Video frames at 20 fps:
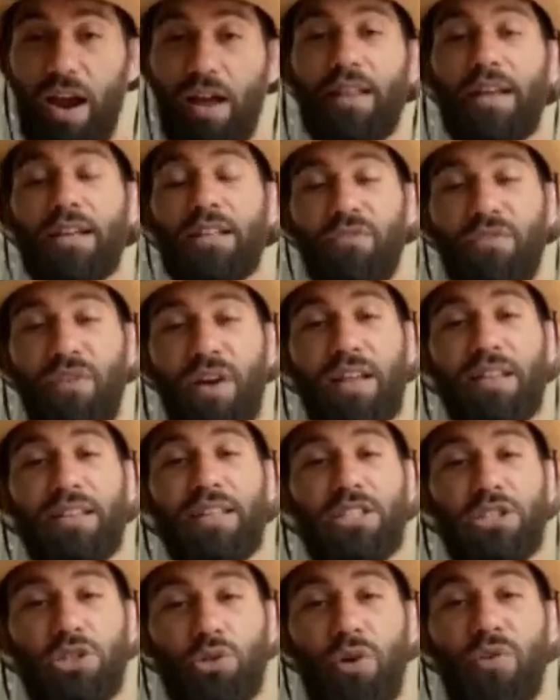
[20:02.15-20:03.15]
I'd like to fight at
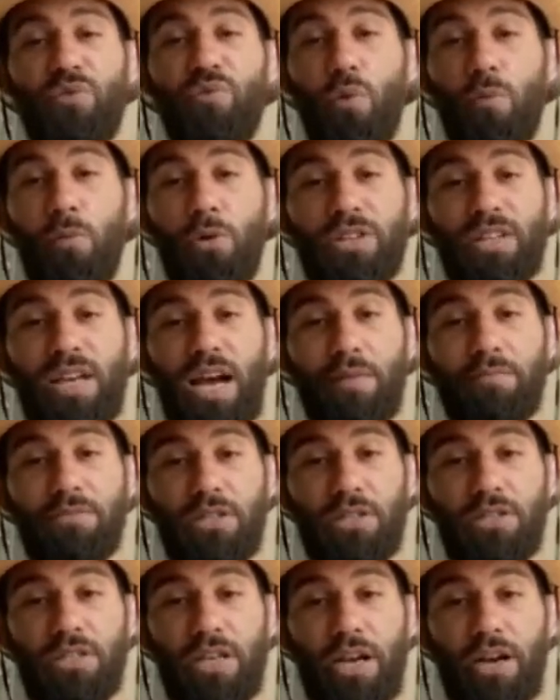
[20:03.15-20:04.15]
least 3, 4 more times
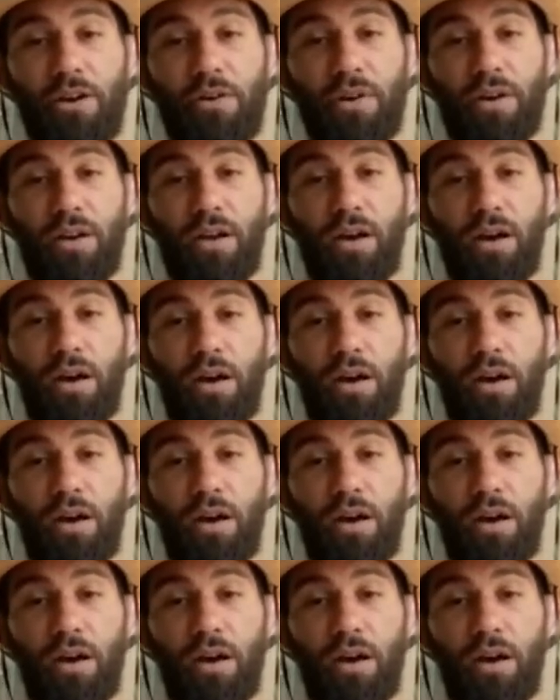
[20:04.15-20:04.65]
this year, and